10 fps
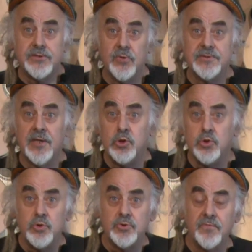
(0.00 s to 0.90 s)
So it's
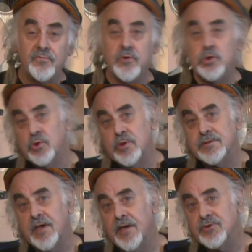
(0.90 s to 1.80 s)
unusual for a new
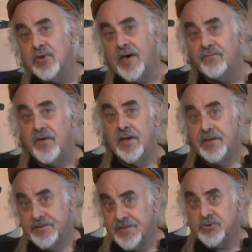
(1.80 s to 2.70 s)
guitar to have
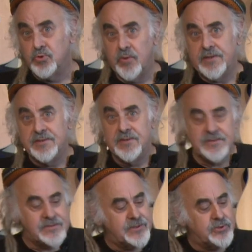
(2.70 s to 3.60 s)
such a
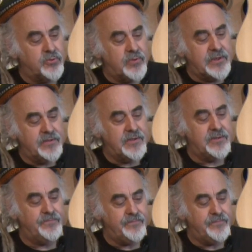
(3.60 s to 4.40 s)
resonance in it already that